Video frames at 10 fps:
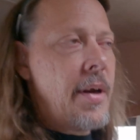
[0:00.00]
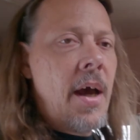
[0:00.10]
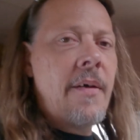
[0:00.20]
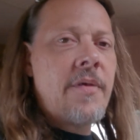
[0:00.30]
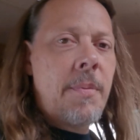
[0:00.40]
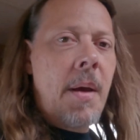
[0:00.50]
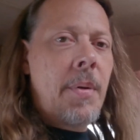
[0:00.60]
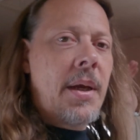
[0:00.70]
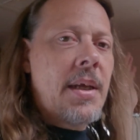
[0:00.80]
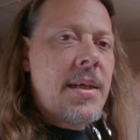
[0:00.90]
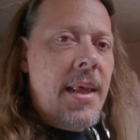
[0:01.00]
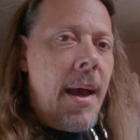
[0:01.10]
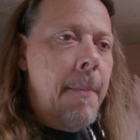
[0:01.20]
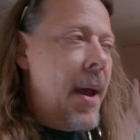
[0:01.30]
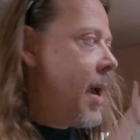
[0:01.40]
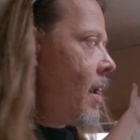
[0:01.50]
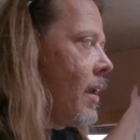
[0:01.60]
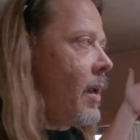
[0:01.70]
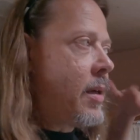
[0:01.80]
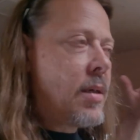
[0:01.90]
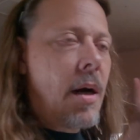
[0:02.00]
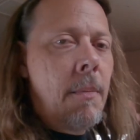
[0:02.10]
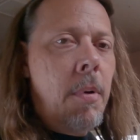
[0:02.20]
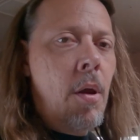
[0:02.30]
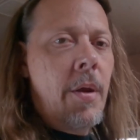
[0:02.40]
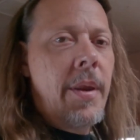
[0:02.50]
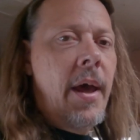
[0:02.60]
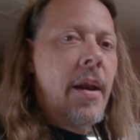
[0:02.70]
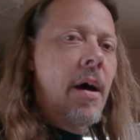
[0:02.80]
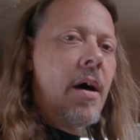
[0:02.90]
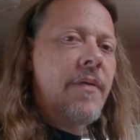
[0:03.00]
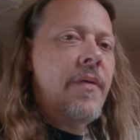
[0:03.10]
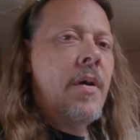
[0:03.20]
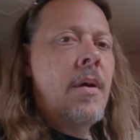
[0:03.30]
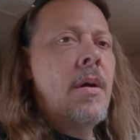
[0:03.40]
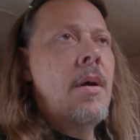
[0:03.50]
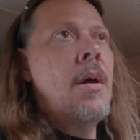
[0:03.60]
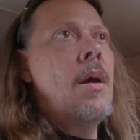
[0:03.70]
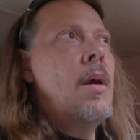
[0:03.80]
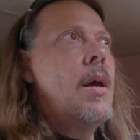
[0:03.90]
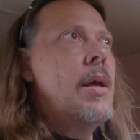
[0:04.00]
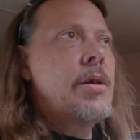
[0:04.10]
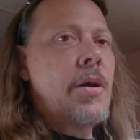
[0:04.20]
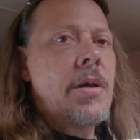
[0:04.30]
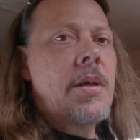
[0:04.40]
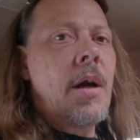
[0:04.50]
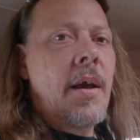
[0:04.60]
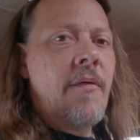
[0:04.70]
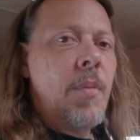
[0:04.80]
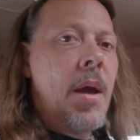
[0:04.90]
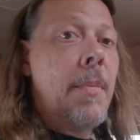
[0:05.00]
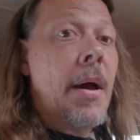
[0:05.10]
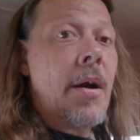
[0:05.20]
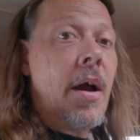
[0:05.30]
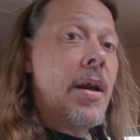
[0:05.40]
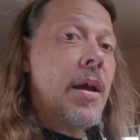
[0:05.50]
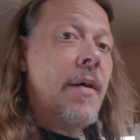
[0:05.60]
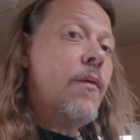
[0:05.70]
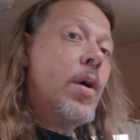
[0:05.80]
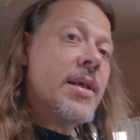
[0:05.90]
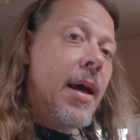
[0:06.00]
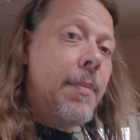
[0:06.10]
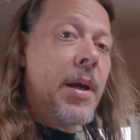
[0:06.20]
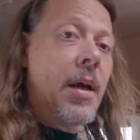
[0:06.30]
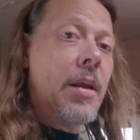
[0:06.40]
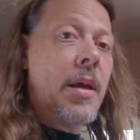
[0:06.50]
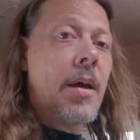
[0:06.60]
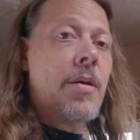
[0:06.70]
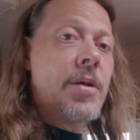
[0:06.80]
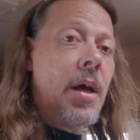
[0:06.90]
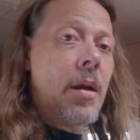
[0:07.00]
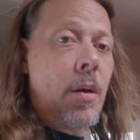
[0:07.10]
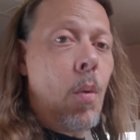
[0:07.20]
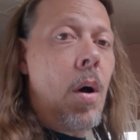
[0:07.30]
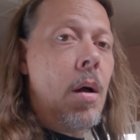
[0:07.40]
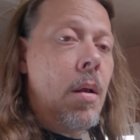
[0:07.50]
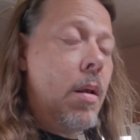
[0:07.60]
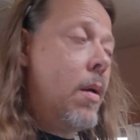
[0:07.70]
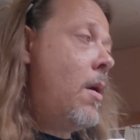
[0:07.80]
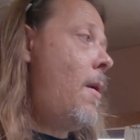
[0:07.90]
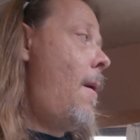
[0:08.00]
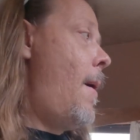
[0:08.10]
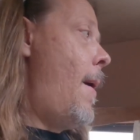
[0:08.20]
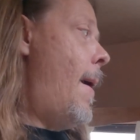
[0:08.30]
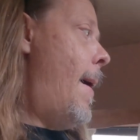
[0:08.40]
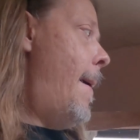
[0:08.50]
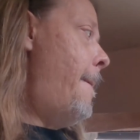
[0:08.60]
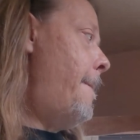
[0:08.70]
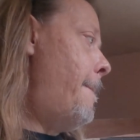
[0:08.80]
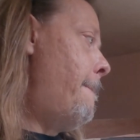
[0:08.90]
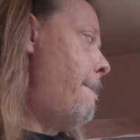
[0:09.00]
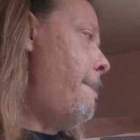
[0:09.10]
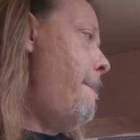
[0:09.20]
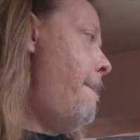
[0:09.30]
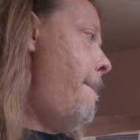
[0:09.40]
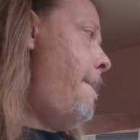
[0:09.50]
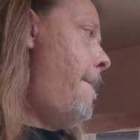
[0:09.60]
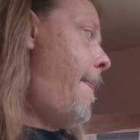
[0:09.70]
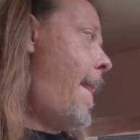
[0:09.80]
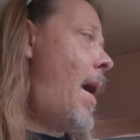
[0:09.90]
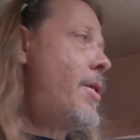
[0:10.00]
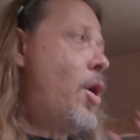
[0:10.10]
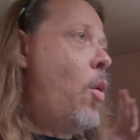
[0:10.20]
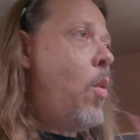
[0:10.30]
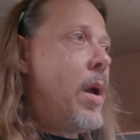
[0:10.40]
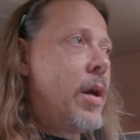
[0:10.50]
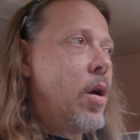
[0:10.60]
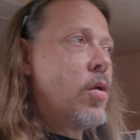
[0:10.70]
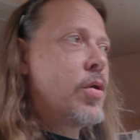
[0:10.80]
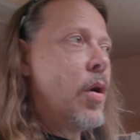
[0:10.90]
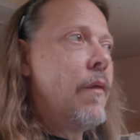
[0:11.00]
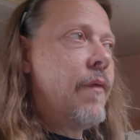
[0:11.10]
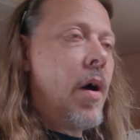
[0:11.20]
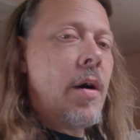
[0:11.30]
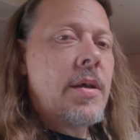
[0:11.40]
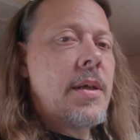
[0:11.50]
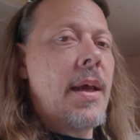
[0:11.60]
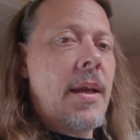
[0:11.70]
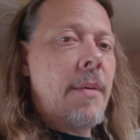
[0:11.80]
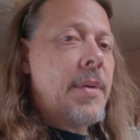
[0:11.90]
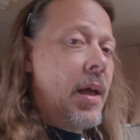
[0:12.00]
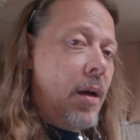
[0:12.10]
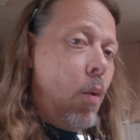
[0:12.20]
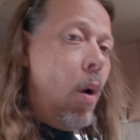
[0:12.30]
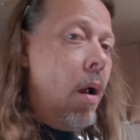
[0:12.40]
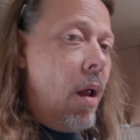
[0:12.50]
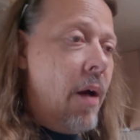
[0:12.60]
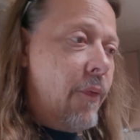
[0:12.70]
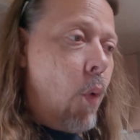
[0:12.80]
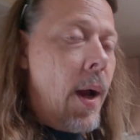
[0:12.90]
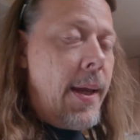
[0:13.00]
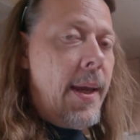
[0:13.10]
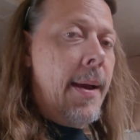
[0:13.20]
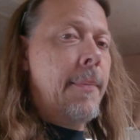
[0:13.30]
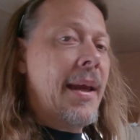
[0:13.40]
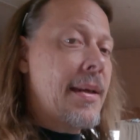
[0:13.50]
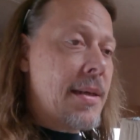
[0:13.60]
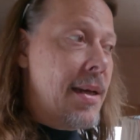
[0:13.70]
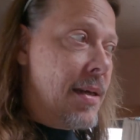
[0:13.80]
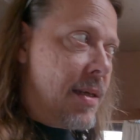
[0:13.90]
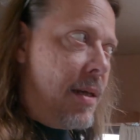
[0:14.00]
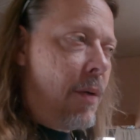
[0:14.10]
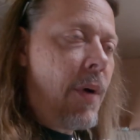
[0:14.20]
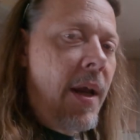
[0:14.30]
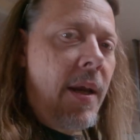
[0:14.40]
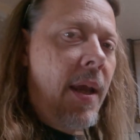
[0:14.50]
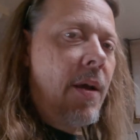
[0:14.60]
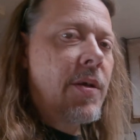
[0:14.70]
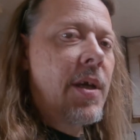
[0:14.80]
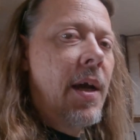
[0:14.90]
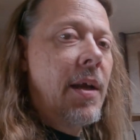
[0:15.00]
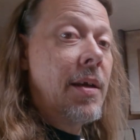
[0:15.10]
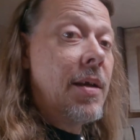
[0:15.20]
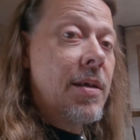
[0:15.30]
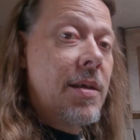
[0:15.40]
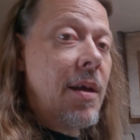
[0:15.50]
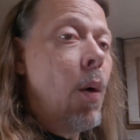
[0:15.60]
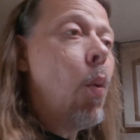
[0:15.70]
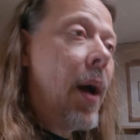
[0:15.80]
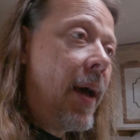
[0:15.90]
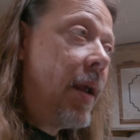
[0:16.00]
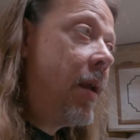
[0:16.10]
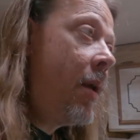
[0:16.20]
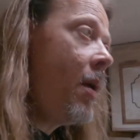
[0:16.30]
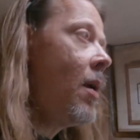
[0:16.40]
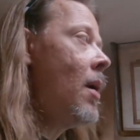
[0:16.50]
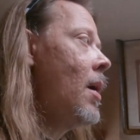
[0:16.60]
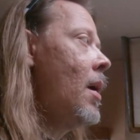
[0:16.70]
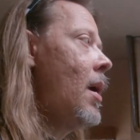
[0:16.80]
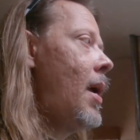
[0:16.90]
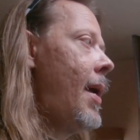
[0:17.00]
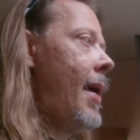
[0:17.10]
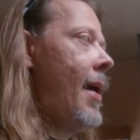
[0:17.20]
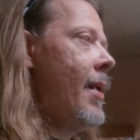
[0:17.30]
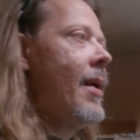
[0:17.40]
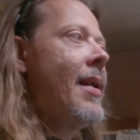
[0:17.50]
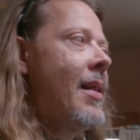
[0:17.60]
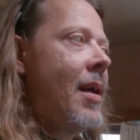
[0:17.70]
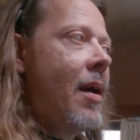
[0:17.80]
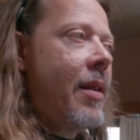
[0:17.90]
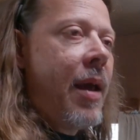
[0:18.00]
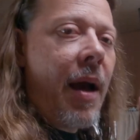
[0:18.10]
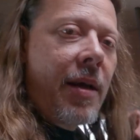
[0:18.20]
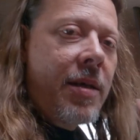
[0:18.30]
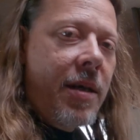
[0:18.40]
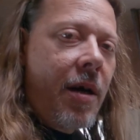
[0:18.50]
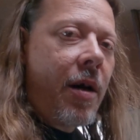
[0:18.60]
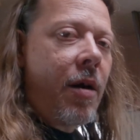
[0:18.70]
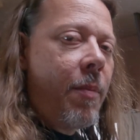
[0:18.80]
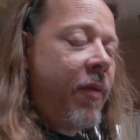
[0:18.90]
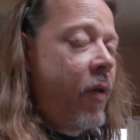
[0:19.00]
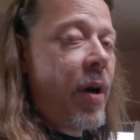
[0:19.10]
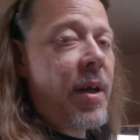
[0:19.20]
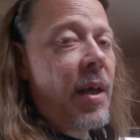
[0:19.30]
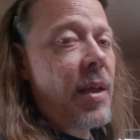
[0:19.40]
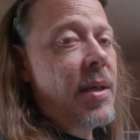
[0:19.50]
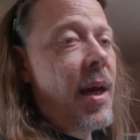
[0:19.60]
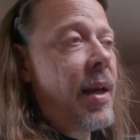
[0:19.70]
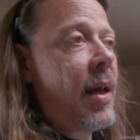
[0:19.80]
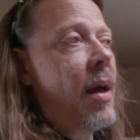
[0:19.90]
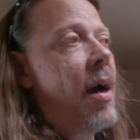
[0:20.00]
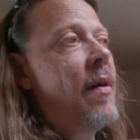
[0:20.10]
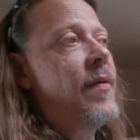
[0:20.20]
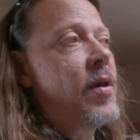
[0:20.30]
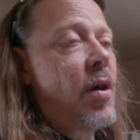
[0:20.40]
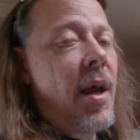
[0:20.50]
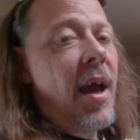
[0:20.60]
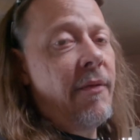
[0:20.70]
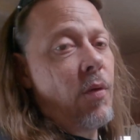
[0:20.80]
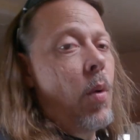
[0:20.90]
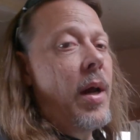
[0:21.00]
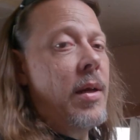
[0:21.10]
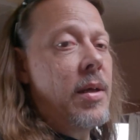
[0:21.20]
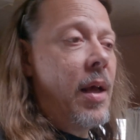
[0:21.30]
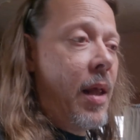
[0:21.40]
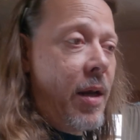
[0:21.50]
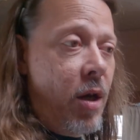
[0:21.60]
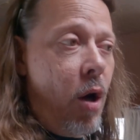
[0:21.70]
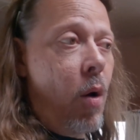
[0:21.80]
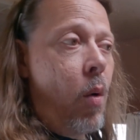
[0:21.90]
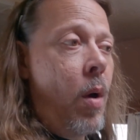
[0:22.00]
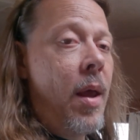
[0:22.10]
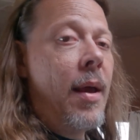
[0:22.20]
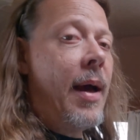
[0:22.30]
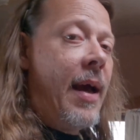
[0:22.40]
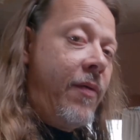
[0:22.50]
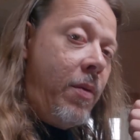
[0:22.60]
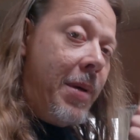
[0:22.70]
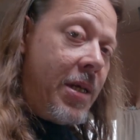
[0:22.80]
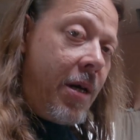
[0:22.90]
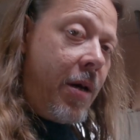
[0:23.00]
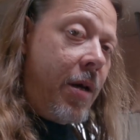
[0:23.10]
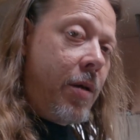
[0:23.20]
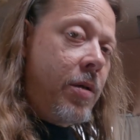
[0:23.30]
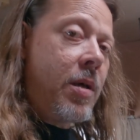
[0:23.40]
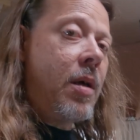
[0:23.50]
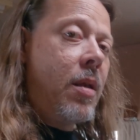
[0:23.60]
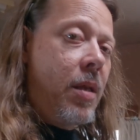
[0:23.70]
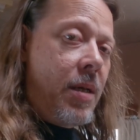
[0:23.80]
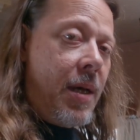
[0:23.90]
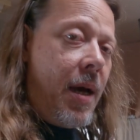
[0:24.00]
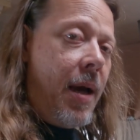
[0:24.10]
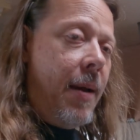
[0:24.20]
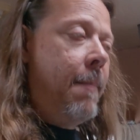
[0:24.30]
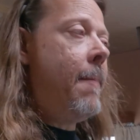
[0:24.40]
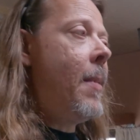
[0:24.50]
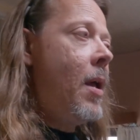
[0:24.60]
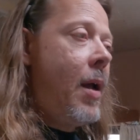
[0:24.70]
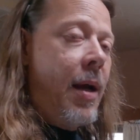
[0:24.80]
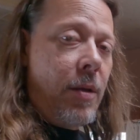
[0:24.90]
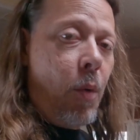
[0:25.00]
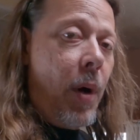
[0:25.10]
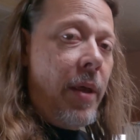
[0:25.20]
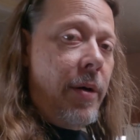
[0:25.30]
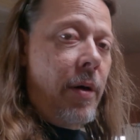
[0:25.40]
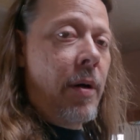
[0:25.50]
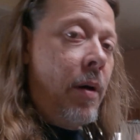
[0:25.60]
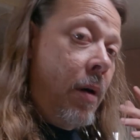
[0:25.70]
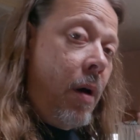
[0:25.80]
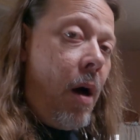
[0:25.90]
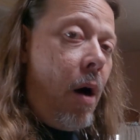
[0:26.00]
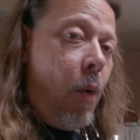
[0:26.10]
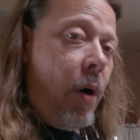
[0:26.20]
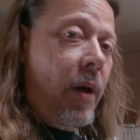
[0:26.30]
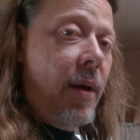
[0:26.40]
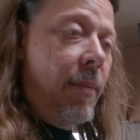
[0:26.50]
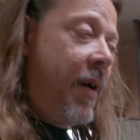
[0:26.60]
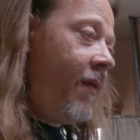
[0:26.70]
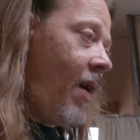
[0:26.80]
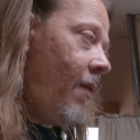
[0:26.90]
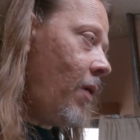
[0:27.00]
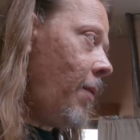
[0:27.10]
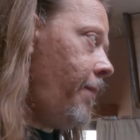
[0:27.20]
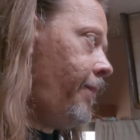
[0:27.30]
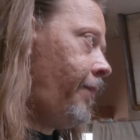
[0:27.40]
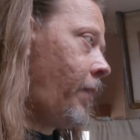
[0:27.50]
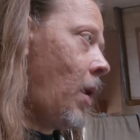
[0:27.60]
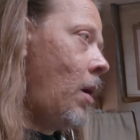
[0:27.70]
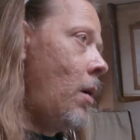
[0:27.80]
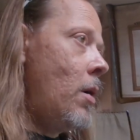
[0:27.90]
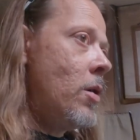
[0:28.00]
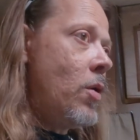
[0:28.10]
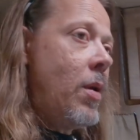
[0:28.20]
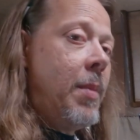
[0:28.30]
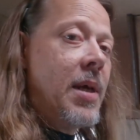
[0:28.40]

enough to be able to get to that paneling and start pulling that off, it's going to start giving me a better idea of what's happening on the other side of the wall. I don't want to go so far as to end up taking a wall off quite yet, because it is still raining outside, it is still wet, and anything on the exterior before I take the siding off is going to have to wait until I know I have the materials, the time, and the weather all working in my favor. So in the